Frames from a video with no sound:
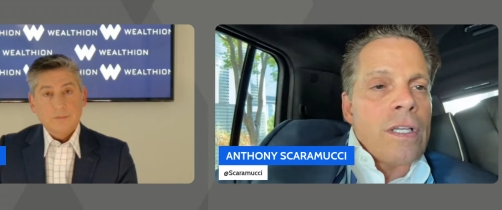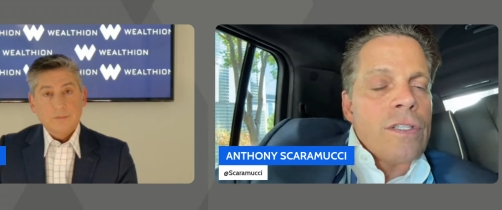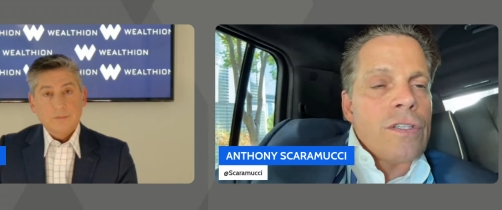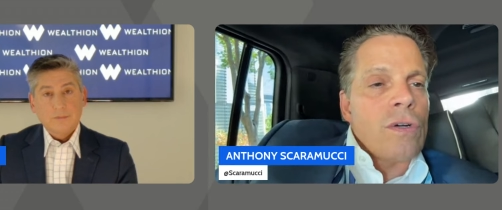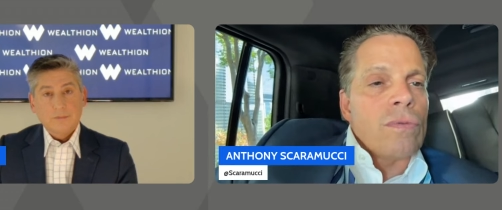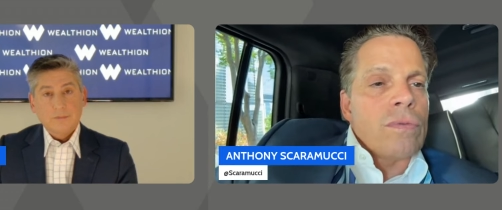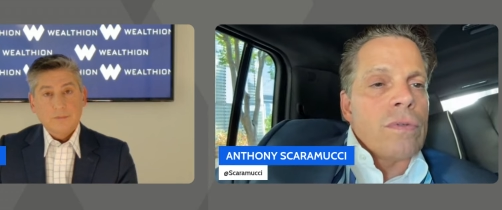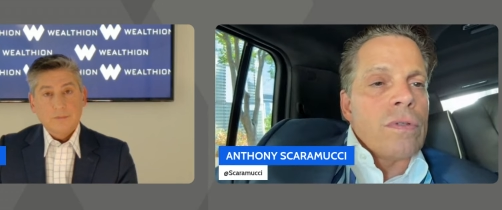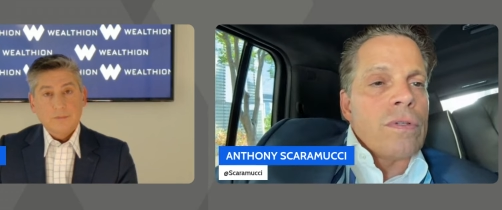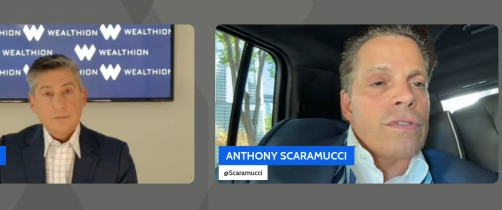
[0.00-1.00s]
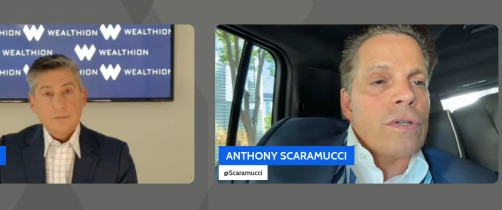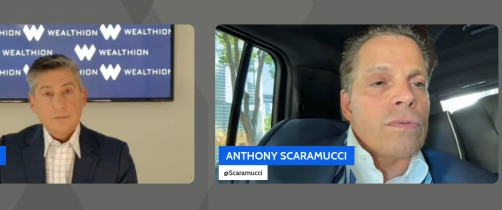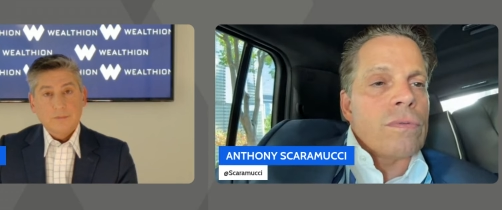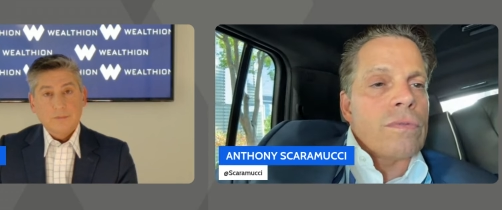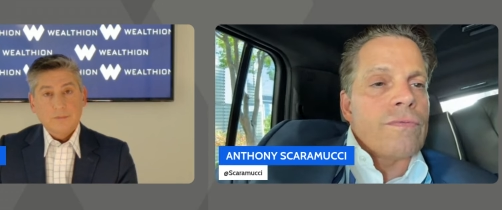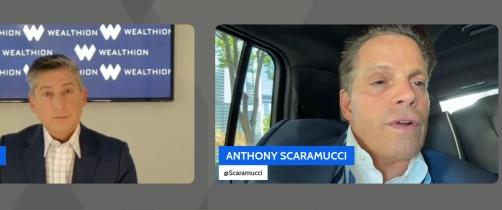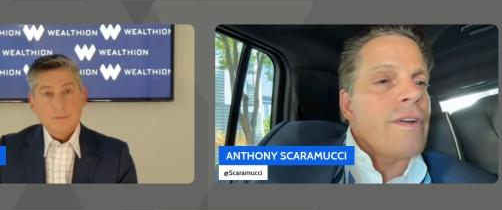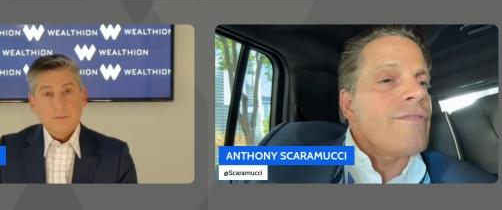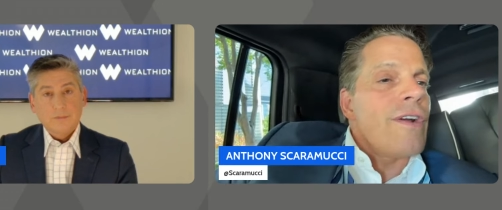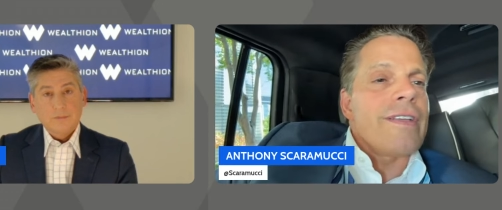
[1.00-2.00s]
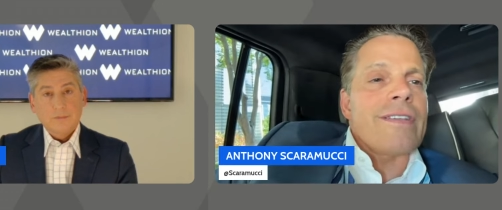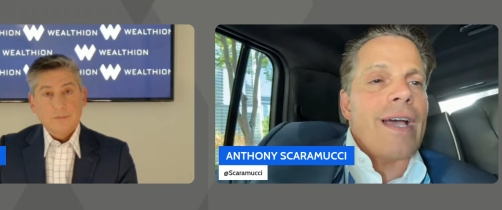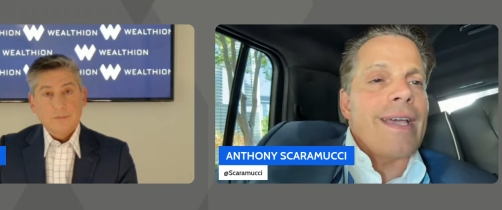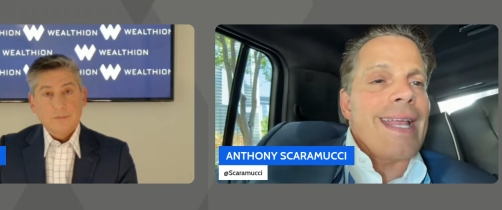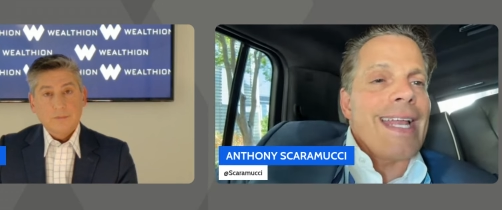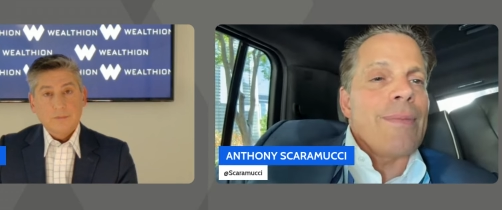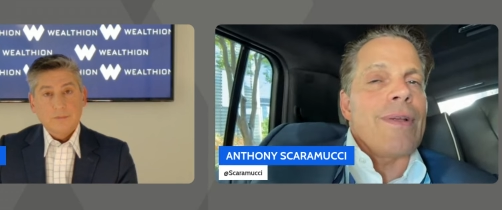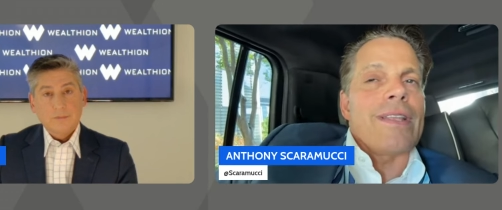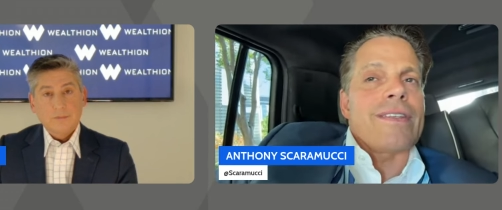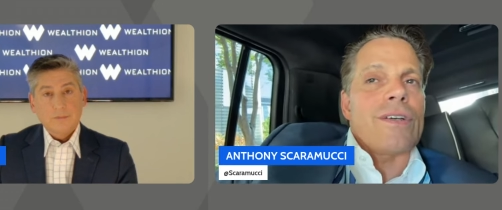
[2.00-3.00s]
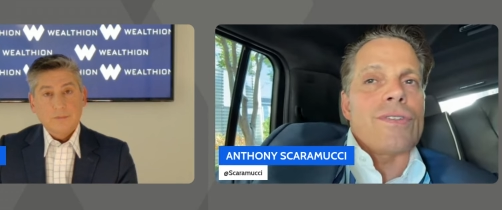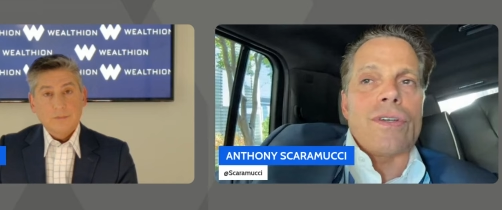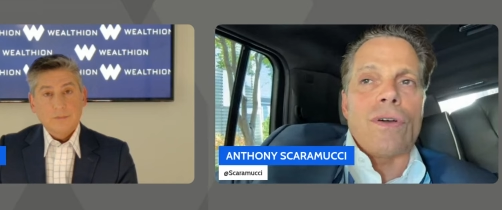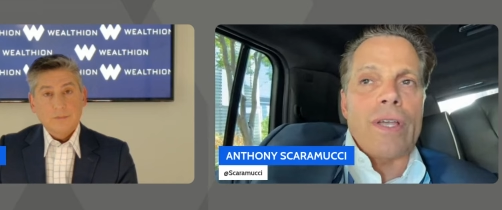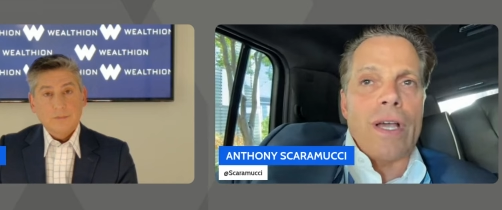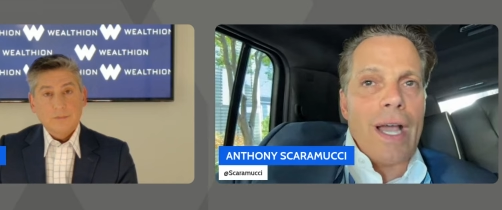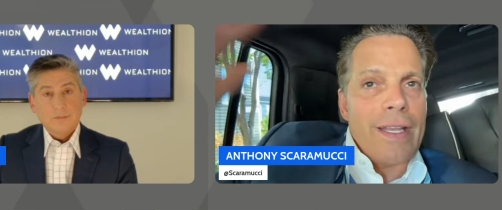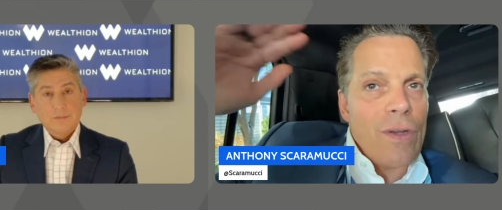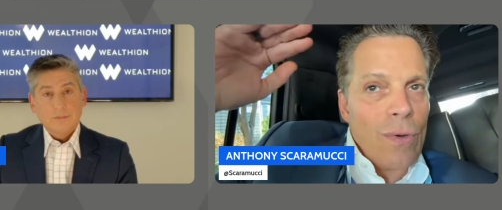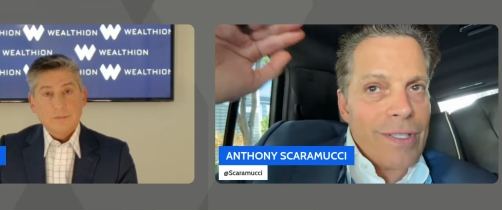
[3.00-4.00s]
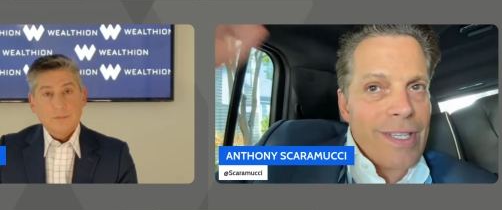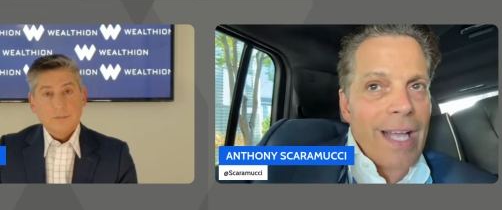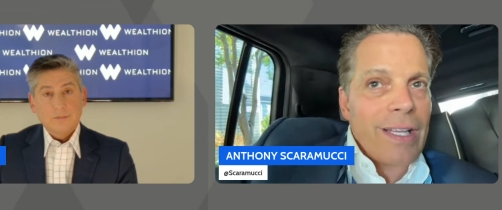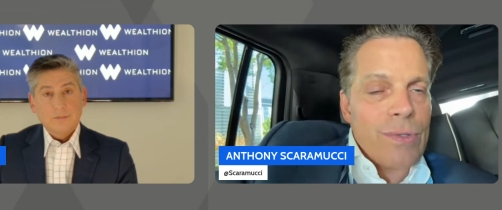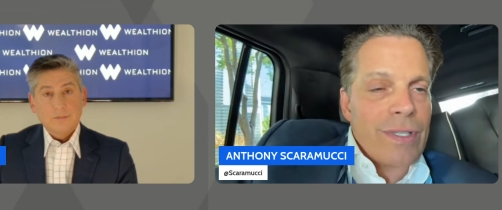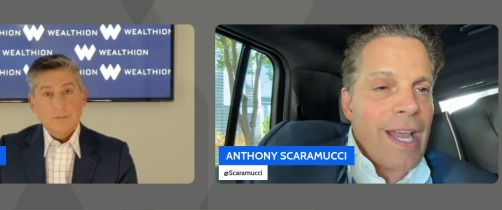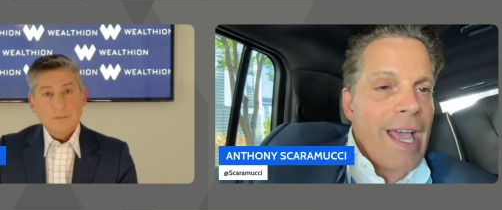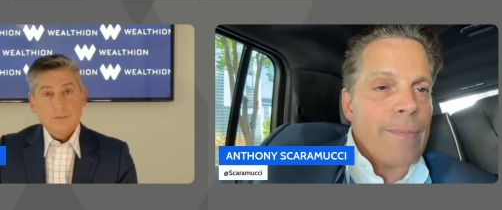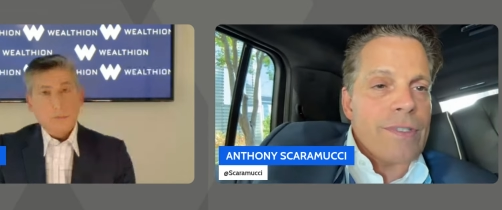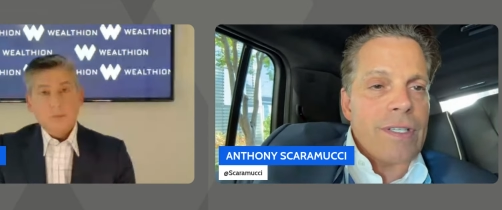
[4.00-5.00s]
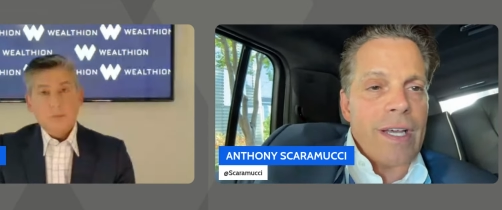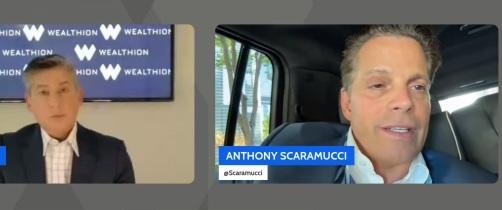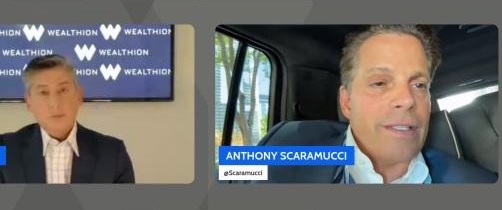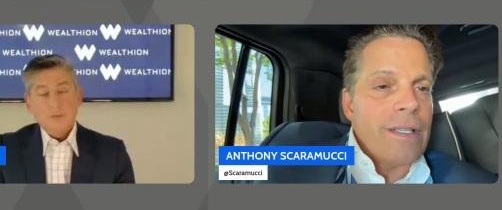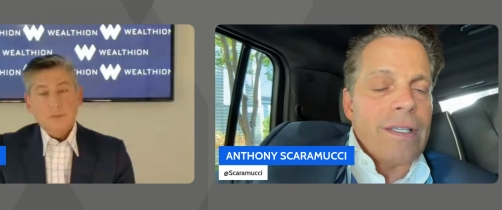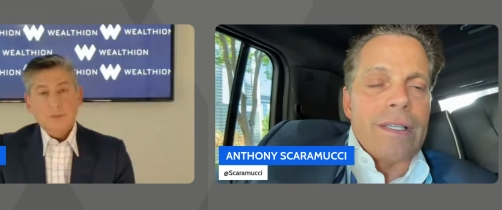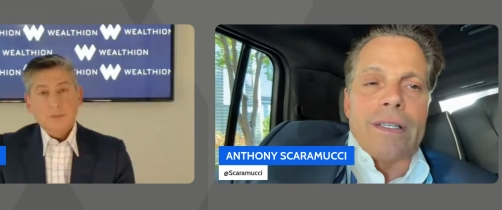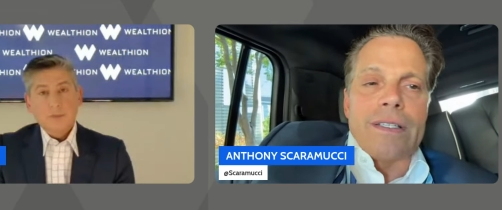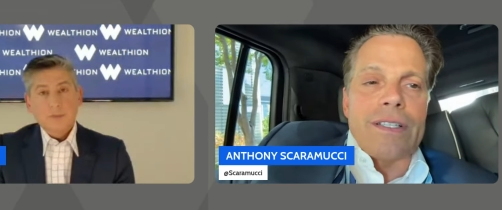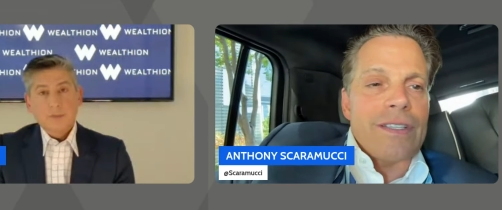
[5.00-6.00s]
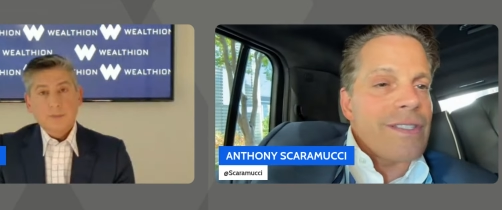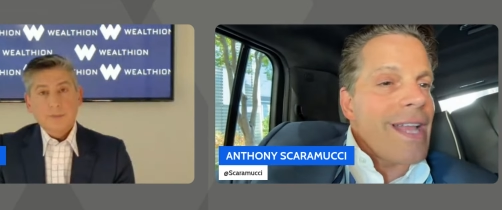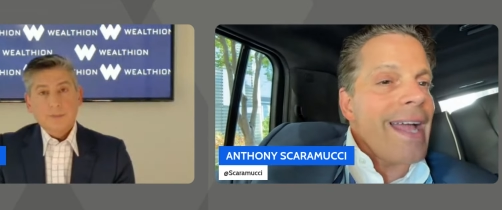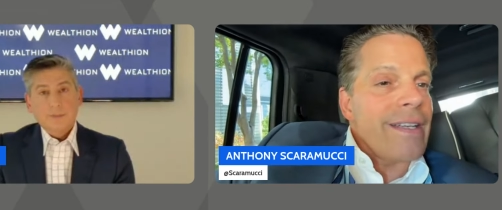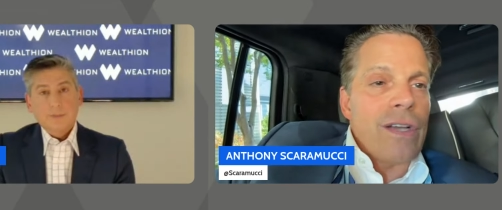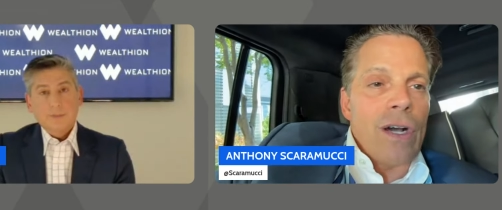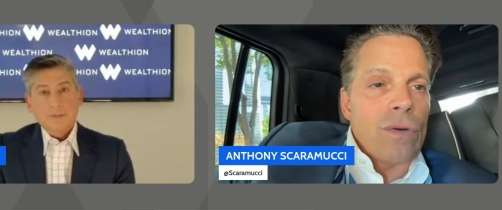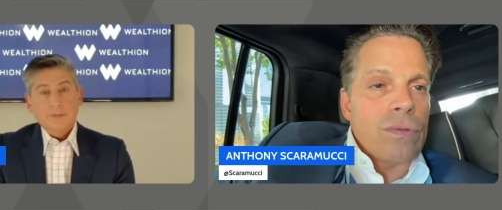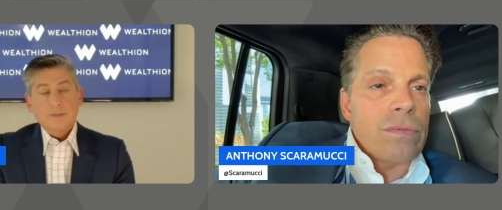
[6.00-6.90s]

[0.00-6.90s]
Speaker 1: So, so very, very tight. Anybody that tells you, oh, yeah, I know exactly what's going to happen tonight does not know.